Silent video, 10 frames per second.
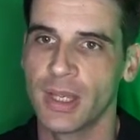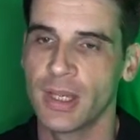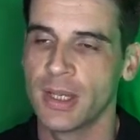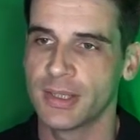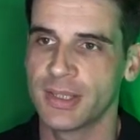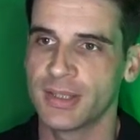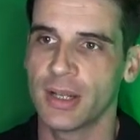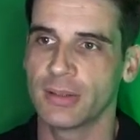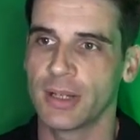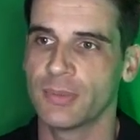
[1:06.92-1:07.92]
So this
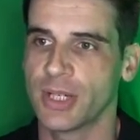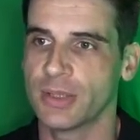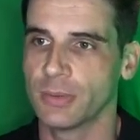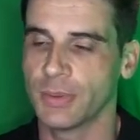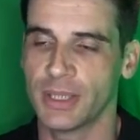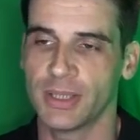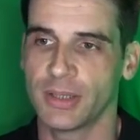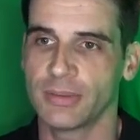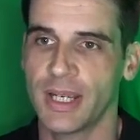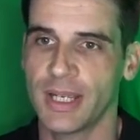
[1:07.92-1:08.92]
diagram shows what we're going to
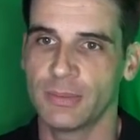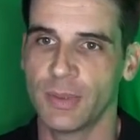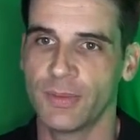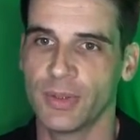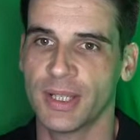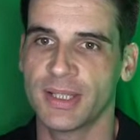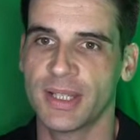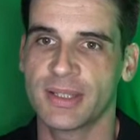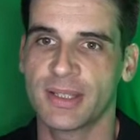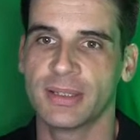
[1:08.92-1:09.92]
create. We've got the
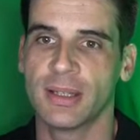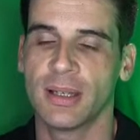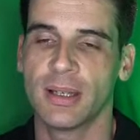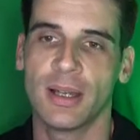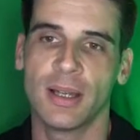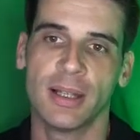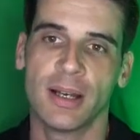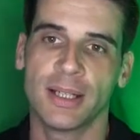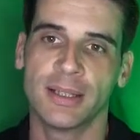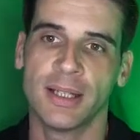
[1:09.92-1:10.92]
existing
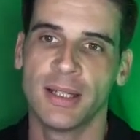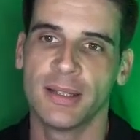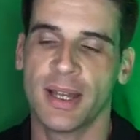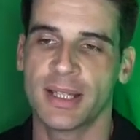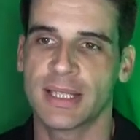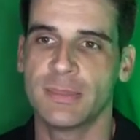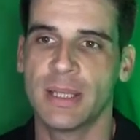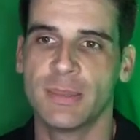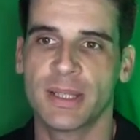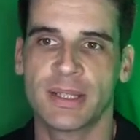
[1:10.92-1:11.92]
line,
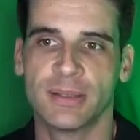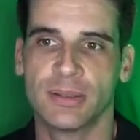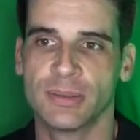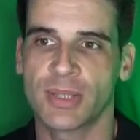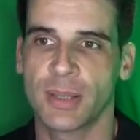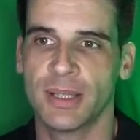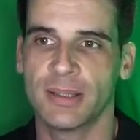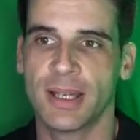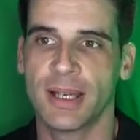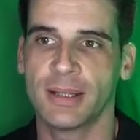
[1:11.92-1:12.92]
SMEMA signals coming
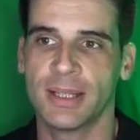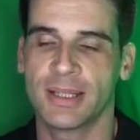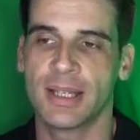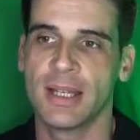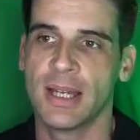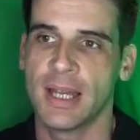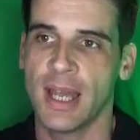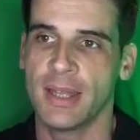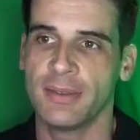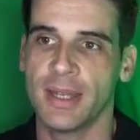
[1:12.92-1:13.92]
down it,
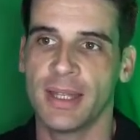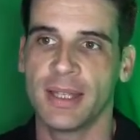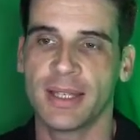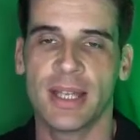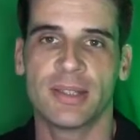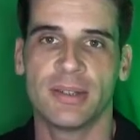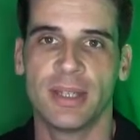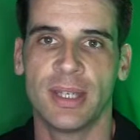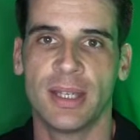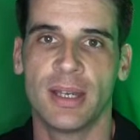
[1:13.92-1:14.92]
and then it gets to
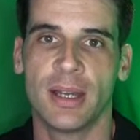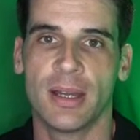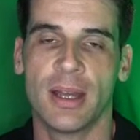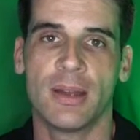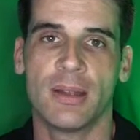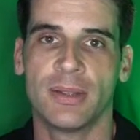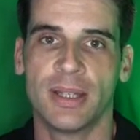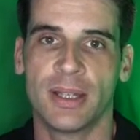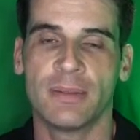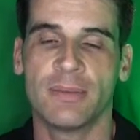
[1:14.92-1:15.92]
the
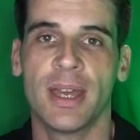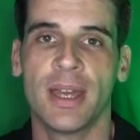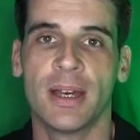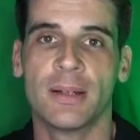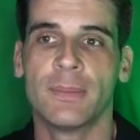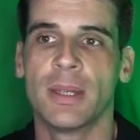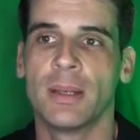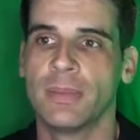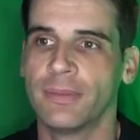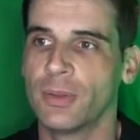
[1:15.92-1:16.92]
conveyor
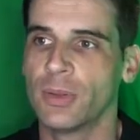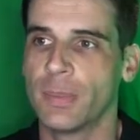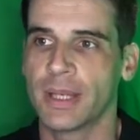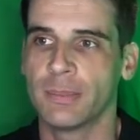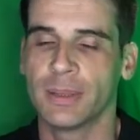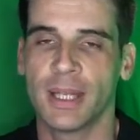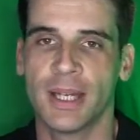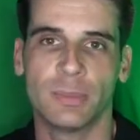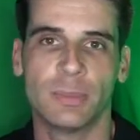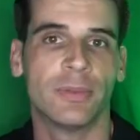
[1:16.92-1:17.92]
before the pick and place
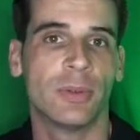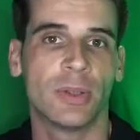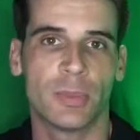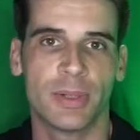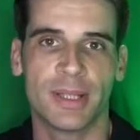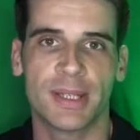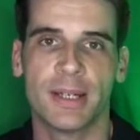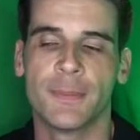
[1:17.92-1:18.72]
or before the printer,